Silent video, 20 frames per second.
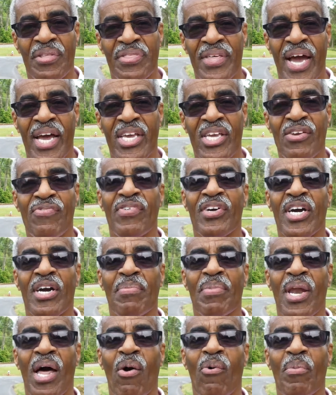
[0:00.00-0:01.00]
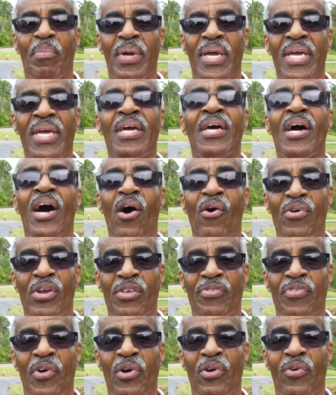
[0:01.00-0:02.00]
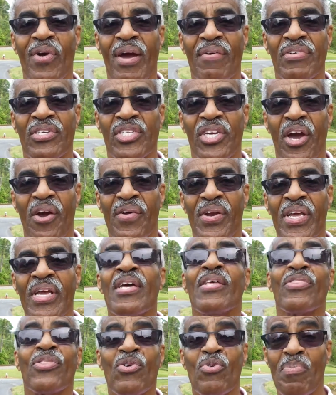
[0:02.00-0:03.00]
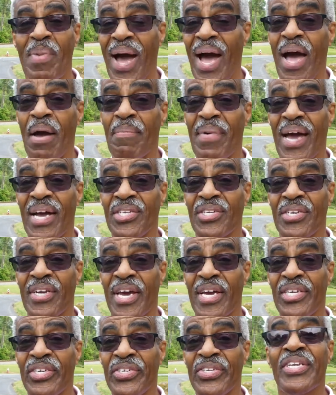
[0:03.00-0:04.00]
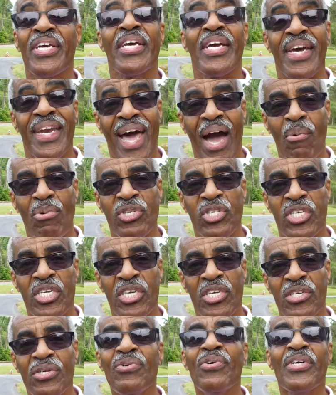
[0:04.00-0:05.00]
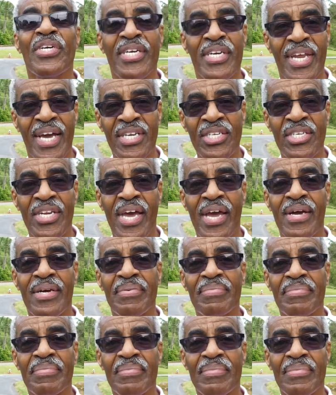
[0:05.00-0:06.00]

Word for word: to thank you for coming along with me on this photographic journey through my imagination. And I will see you next time.